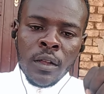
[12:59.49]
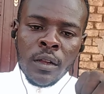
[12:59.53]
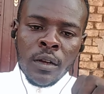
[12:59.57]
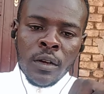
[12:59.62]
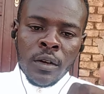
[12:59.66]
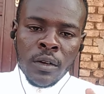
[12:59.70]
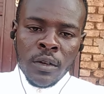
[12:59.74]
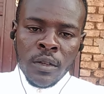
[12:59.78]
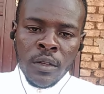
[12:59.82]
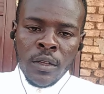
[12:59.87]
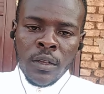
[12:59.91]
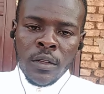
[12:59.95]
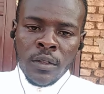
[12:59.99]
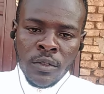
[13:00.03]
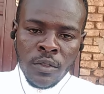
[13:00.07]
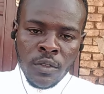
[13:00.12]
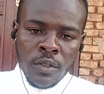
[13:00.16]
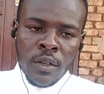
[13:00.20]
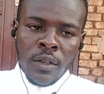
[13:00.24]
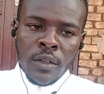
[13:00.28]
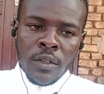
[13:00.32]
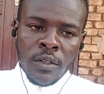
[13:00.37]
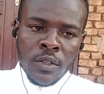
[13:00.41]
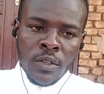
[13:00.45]
Reading
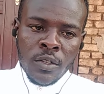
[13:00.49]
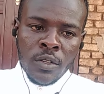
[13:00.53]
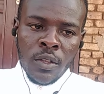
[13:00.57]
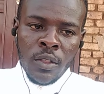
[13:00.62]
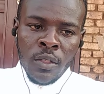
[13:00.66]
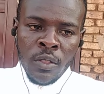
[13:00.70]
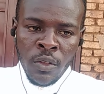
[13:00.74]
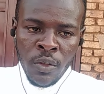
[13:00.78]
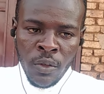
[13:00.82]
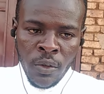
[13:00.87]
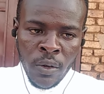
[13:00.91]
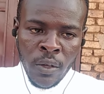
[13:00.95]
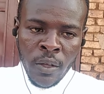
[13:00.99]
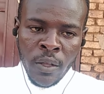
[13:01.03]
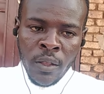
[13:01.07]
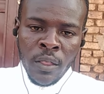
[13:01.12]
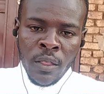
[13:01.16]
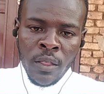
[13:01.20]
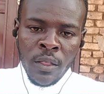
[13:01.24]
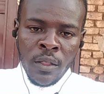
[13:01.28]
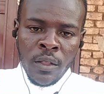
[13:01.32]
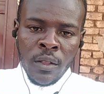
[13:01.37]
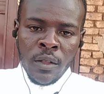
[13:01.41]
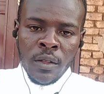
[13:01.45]
stage,
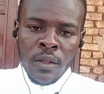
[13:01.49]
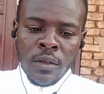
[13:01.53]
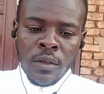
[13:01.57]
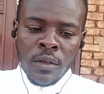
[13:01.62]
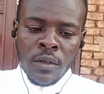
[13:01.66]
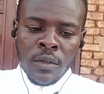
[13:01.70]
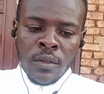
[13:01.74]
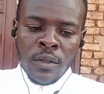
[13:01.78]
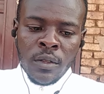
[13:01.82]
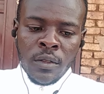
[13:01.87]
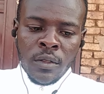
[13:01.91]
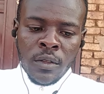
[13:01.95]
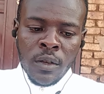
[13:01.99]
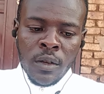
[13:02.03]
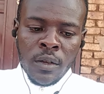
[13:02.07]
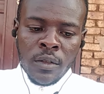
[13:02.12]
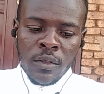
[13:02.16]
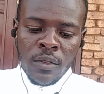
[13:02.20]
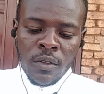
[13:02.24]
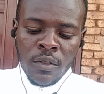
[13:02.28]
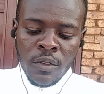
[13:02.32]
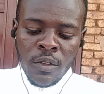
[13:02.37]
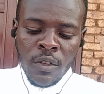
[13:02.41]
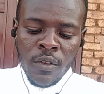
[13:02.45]
during the task
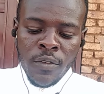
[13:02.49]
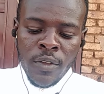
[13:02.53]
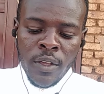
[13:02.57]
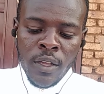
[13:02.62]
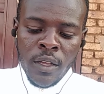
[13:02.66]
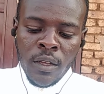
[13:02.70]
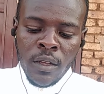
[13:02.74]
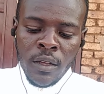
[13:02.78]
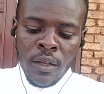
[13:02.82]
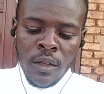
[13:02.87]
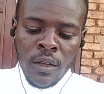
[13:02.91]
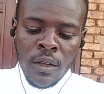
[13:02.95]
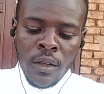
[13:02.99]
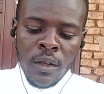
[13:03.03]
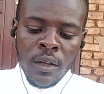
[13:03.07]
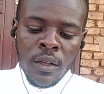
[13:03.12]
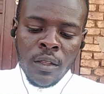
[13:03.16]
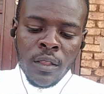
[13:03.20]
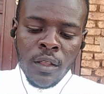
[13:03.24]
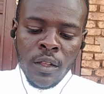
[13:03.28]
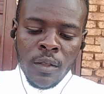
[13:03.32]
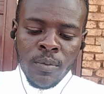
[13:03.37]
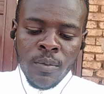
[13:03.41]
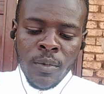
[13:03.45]
is given.
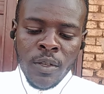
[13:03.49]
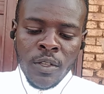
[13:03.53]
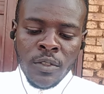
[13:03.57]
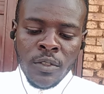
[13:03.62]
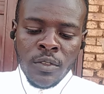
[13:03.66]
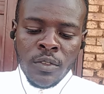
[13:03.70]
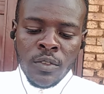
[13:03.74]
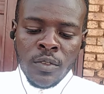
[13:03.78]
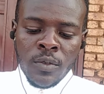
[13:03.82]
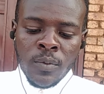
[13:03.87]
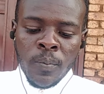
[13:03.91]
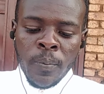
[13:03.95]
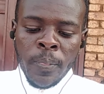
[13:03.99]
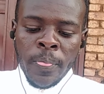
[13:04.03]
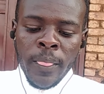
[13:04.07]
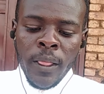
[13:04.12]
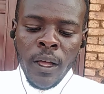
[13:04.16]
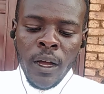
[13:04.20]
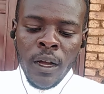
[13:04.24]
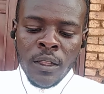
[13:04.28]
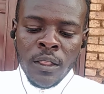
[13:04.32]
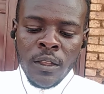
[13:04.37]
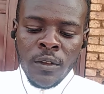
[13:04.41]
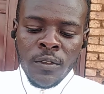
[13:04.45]
That means
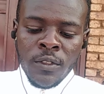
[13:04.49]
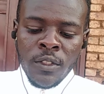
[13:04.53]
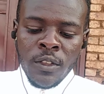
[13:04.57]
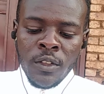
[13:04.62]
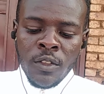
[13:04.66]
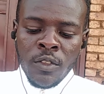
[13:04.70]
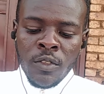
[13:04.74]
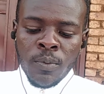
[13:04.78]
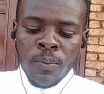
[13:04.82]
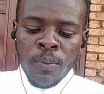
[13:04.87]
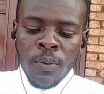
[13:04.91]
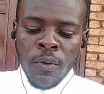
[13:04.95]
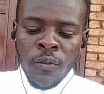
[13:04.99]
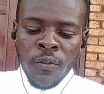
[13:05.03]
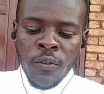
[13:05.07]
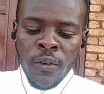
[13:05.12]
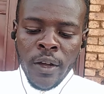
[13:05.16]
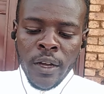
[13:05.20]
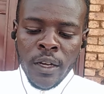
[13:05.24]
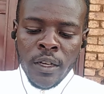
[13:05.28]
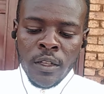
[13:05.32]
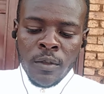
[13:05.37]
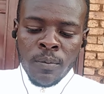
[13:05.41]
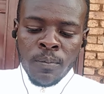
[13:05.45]
activities
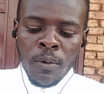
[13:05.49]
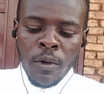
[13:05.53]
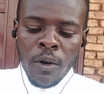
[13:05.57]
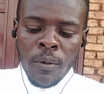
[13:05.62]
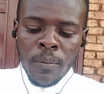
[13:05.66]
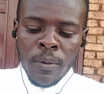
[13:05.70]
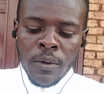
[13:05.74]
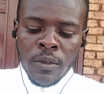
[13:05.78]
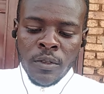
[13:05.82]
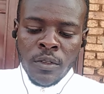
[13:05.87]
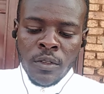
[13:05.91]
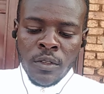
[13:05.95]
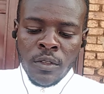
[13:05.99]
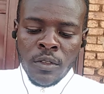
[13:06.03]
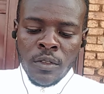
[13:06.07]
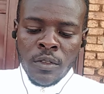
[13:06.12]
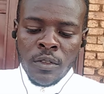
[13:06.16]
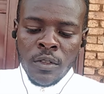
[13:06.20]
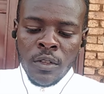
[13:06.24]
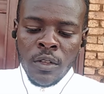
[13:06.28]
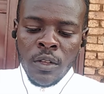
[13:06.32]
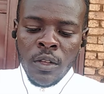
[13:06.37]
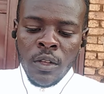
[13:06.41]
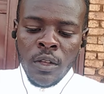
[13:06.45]
provide purposes
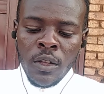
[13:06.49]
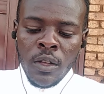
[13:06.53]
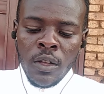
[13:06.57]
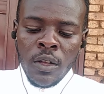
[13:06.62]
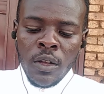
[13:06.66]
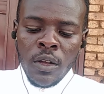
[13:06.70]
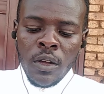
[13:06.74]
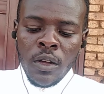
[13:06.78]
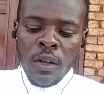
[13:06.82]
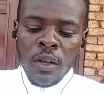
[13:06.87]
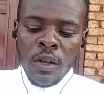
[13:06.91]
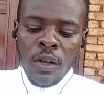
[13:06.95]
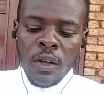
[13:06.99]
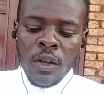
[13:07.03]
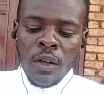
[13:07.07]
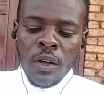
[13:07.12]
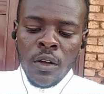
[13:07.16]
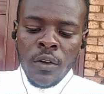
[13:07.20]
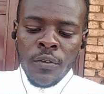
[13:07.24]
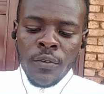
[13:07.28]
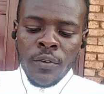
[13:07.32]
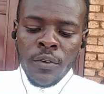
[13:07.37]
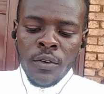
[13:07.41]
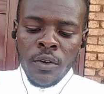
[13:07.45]

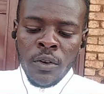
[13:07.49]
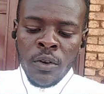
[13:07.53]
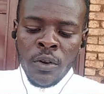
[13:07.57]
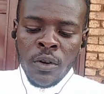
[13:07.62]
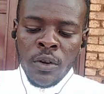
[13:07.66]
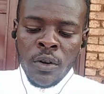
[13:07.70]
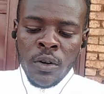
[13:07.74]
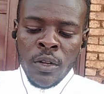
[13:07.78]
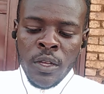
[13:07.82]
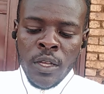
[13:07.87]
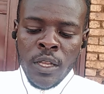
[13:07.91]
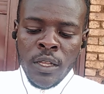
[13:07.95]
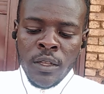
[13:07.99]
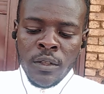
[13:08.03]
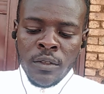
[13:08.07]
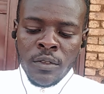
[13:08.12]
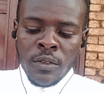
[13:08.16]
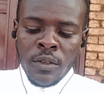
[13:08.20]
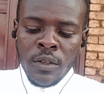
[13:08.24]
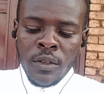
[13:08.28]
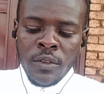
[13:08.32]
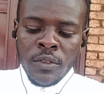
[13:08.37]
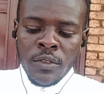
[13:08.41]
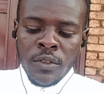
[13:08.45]
for reading
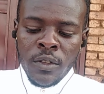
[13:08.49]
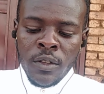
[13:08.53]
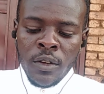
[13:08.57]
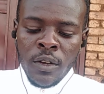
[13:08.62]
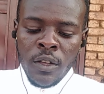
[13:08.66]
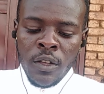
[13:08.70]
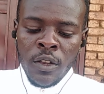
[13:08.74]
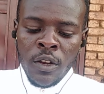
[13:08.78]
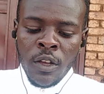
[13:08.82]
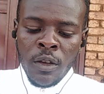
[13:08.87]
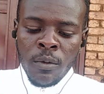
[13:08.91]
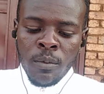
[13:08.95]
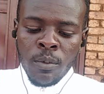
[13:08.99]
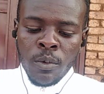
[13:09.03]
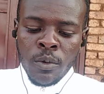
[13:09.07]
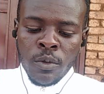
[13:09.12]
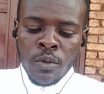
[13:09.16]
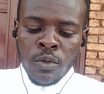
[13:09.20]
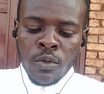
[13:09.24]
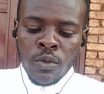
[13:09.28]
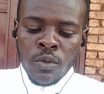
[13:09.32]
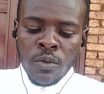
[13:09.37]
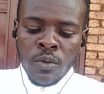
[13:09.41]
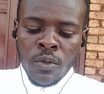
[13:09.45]
skills and enable
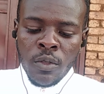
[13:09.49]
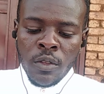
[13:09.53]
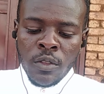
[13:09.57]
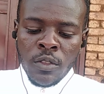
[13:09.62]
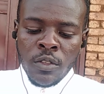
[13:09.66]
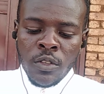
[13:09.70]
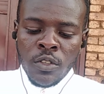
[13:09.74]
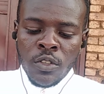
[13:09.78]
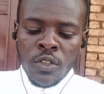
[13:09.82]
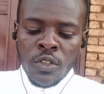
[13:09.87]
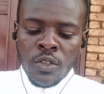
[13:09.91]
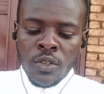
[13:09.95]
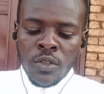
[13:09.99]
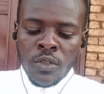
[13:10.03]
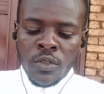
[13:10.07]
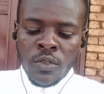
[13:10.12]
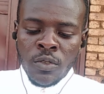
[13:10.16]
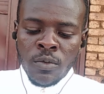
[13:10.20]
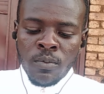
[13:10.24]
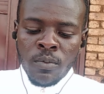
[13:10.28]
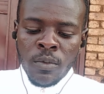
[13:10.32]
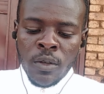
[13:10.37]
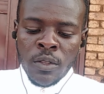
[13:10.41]
to the teachers